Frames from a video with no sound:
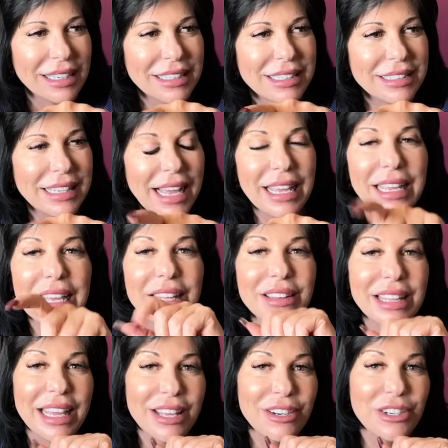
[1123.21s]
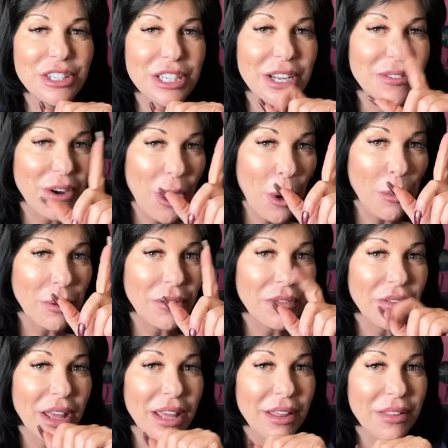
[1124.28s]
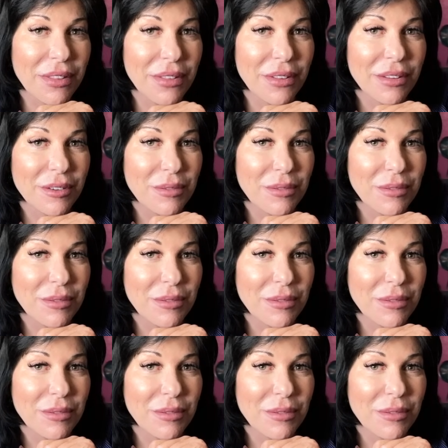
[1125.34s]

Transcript: Stay in the energy of hope and faith.